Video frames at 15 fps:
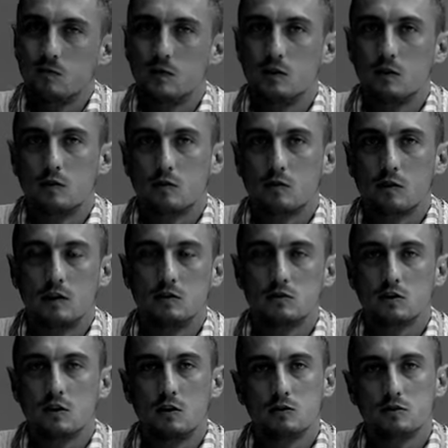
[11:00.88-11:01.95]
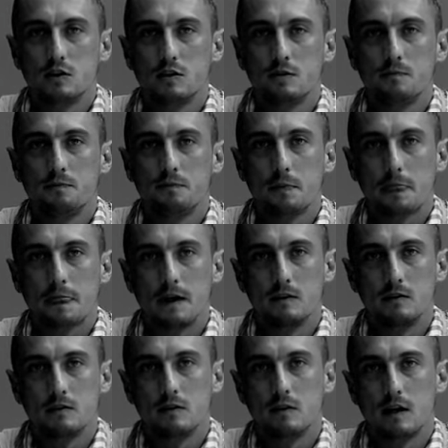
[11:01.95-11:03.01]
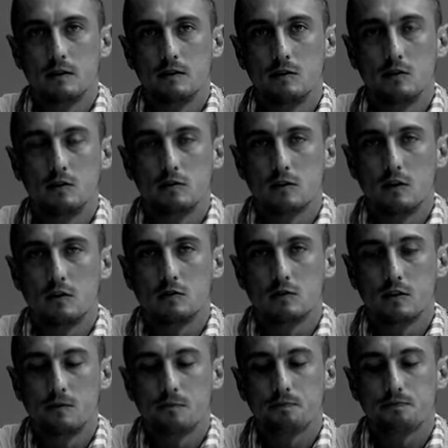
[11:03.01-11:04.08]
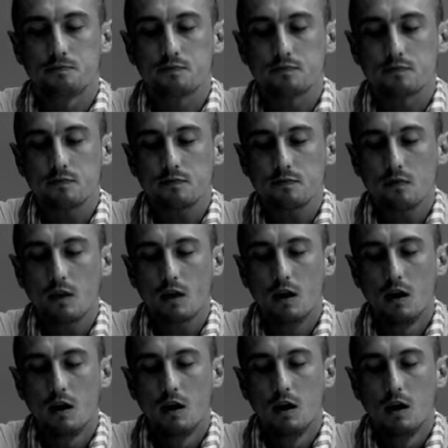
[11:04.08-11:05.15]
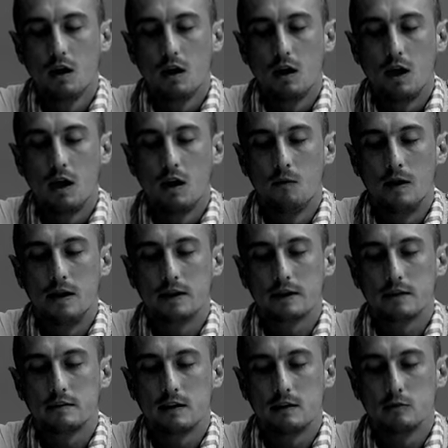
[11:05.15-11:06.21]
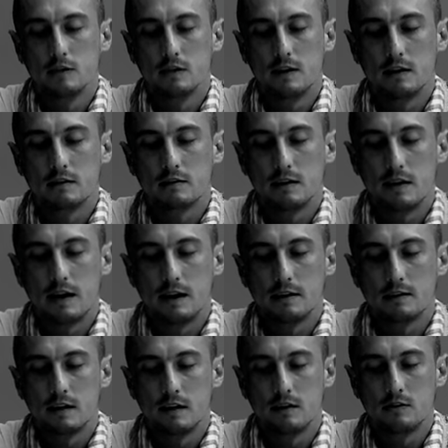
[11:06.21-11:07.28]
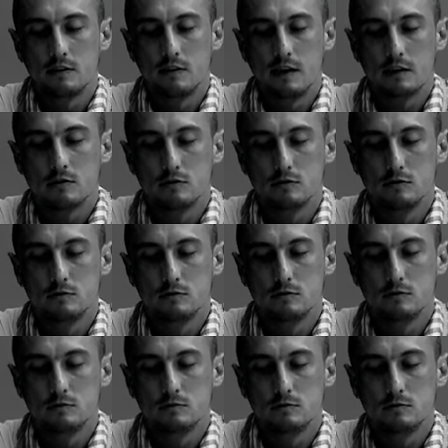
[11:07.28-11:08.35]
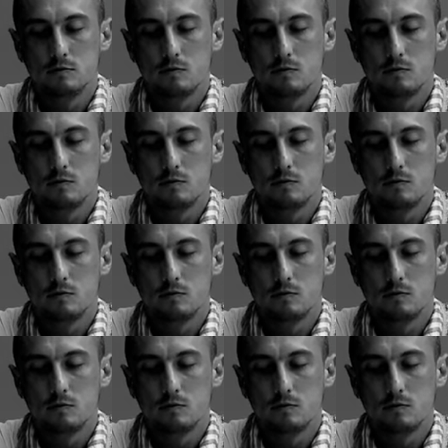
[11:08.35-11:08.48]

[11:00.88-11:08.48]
you know, grunge culture and youth culture. And I guess I realised that I had kind of a natural